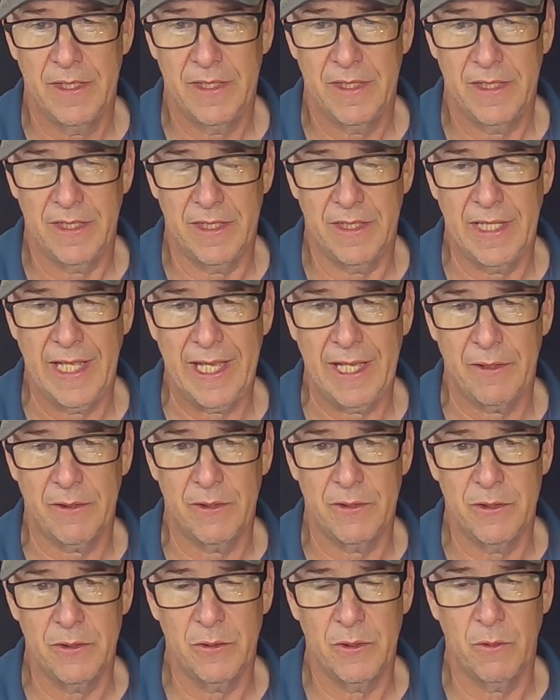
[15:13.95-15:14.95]
in how
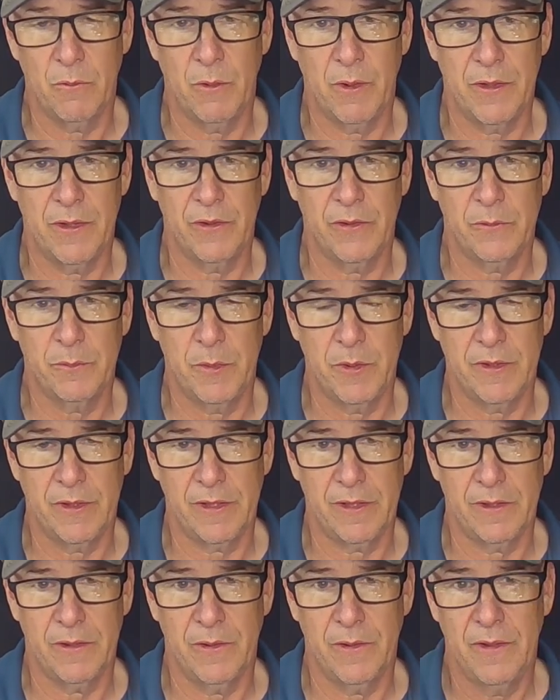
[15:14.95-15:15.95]
to do it with this
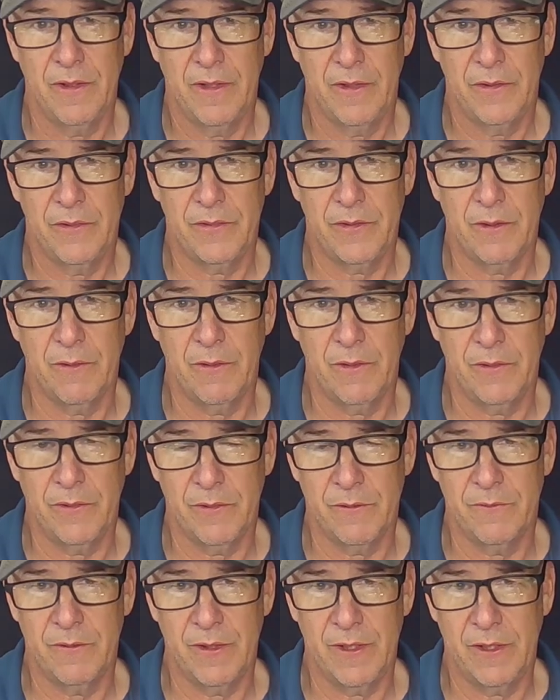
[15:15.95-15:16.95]
particular series
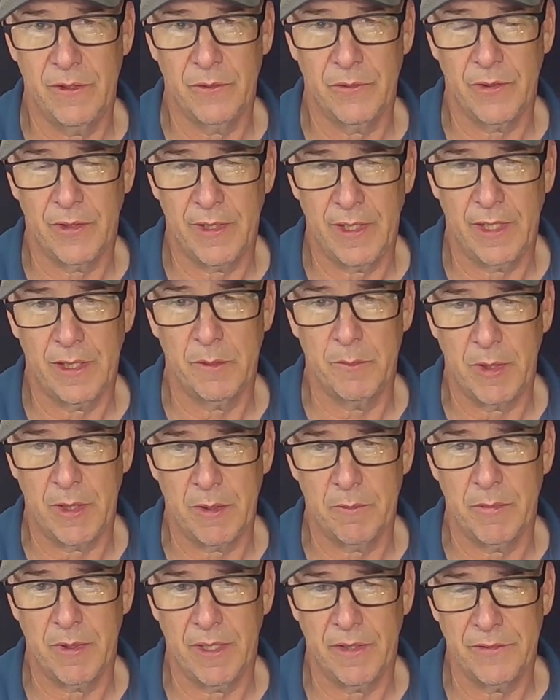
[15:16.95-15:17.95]
of videos on how to make
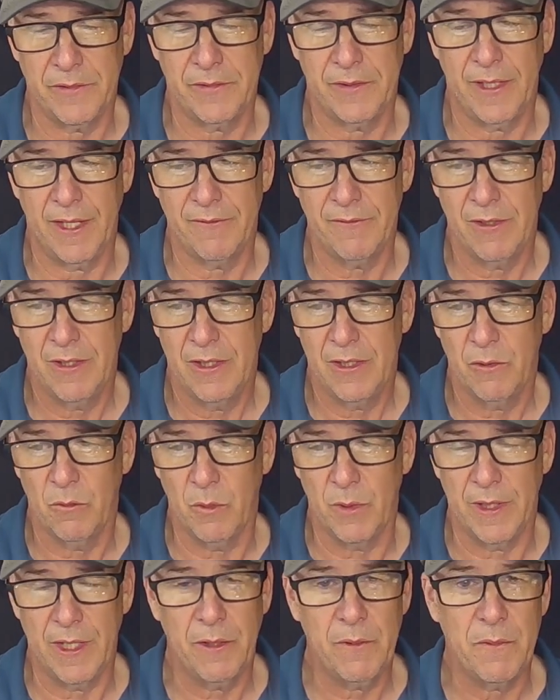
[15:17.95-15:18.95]
a balance staff.
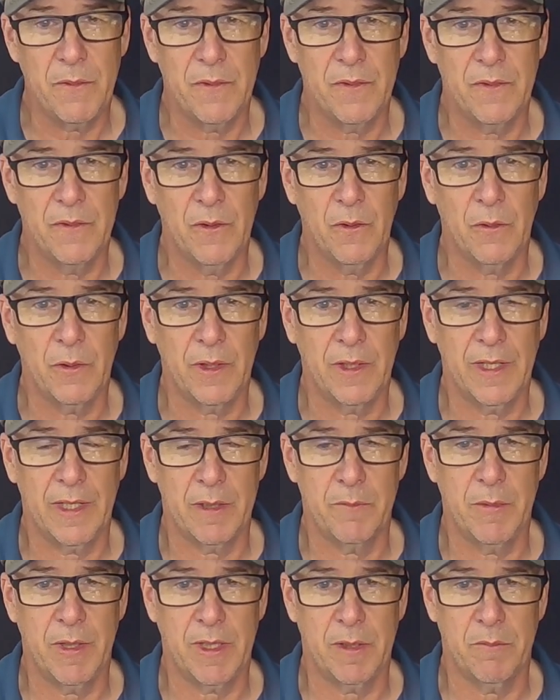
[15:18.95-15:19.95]
Without knowing how
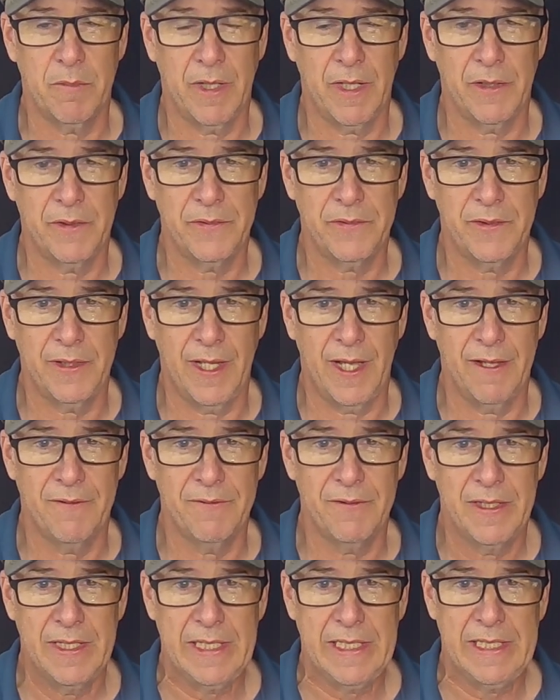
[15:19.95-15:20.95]
to make a balance staff,
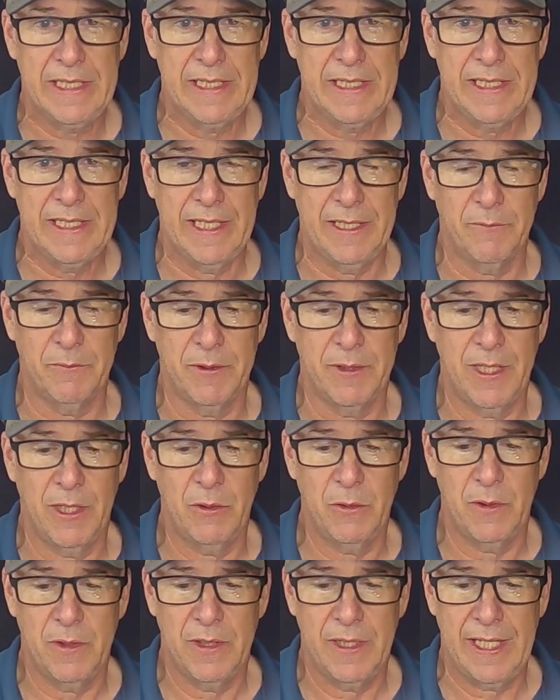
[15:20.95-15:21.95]
and
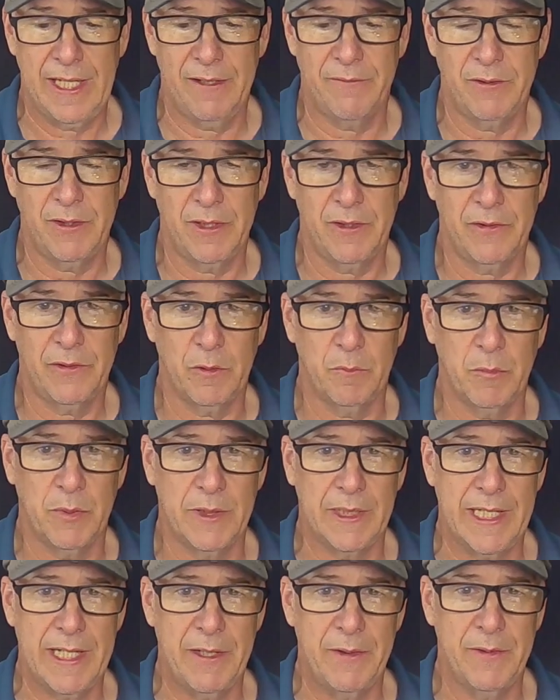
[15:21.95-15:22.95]
without having a
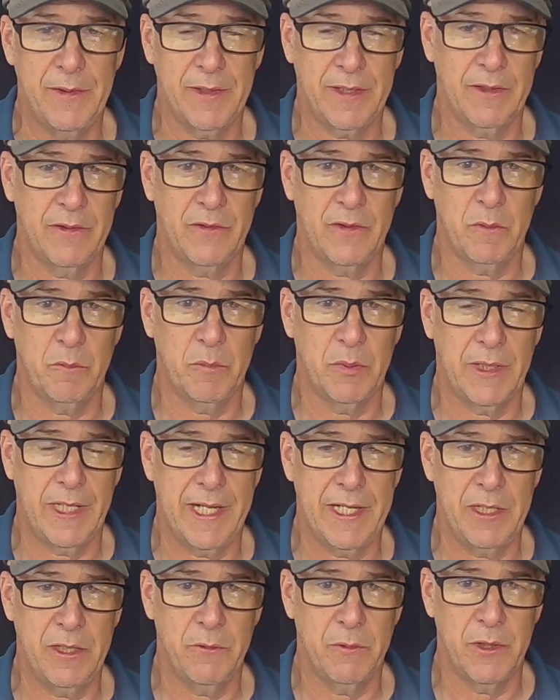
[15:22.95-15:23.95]
supplier that can
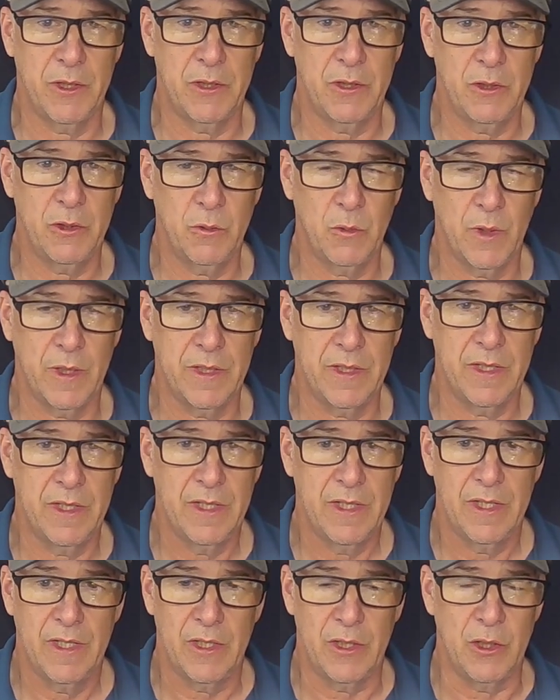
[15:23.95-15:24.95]
supply you with a new one,
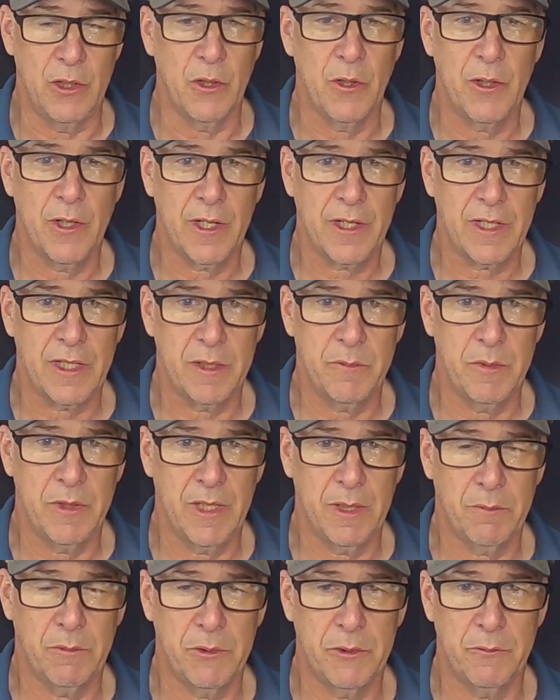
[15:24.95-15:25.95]
you're not going to
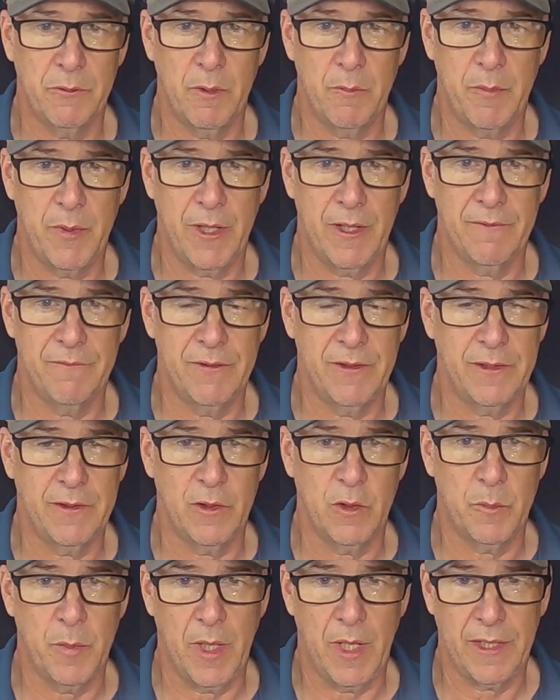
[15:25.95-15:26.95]
be able to repair
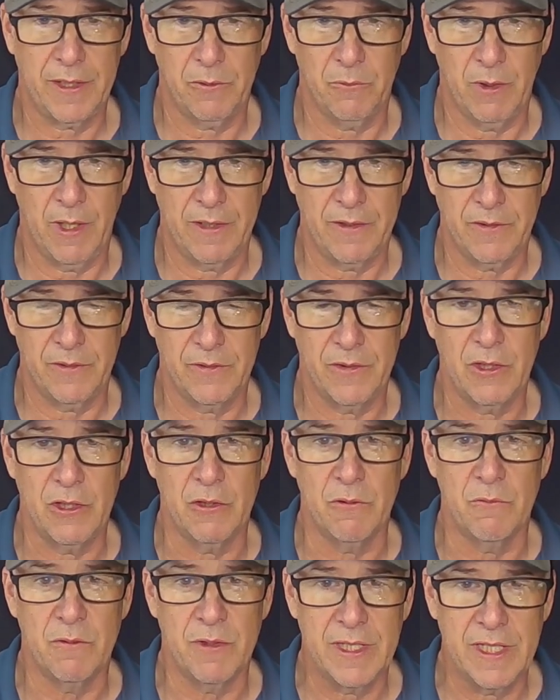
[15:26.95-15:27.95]
vintage pocket watches.
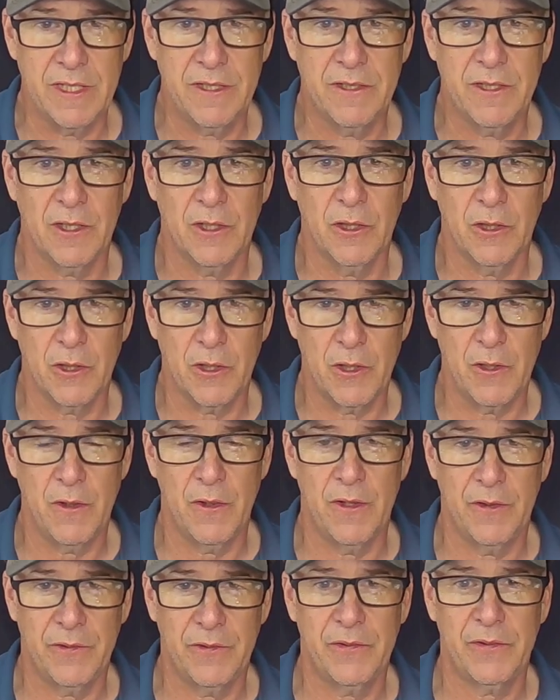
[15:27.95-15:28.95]
You need to learn
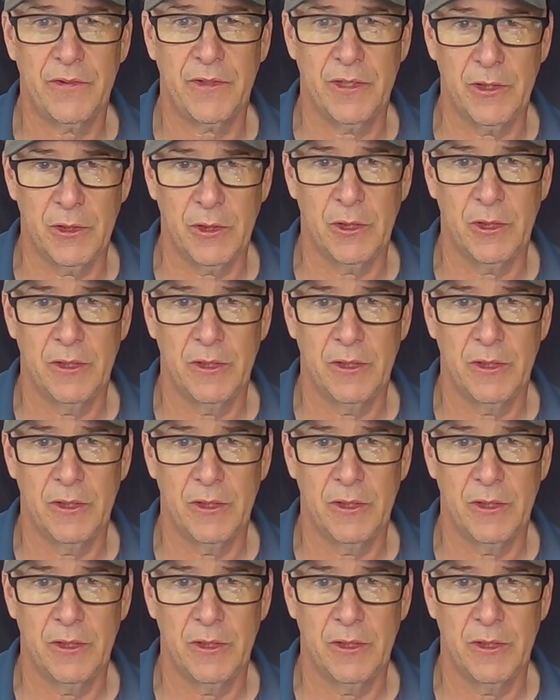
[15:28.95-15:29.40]
this skill.